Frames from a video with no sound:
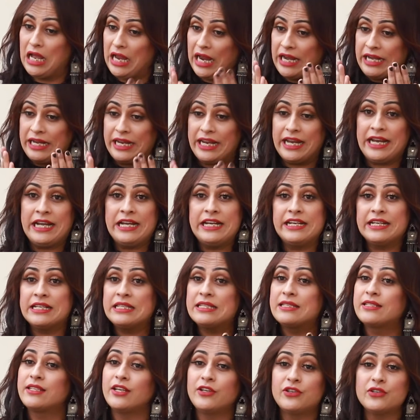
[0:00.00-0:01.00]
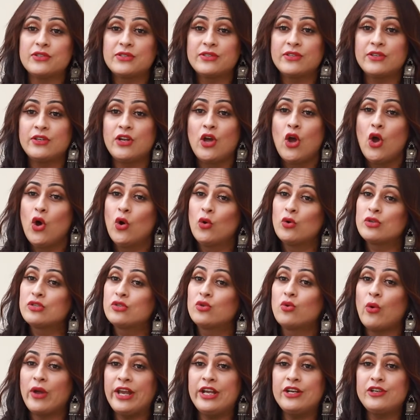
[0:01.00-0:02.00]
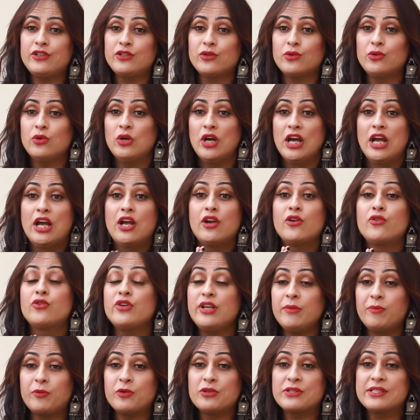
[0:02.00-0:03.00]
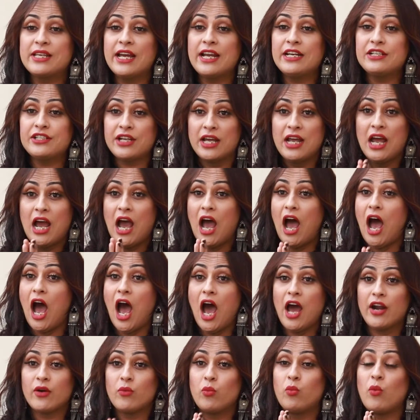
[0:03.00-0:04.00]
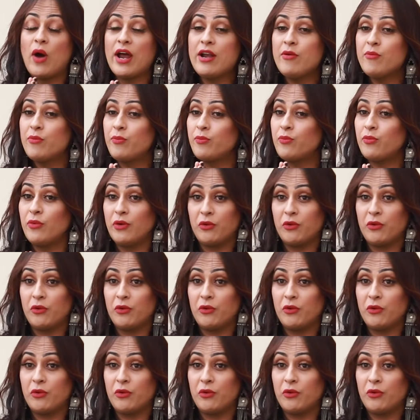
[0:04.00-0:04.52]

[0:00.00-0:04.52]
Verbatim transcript: an Indian citizen who's going to represent our one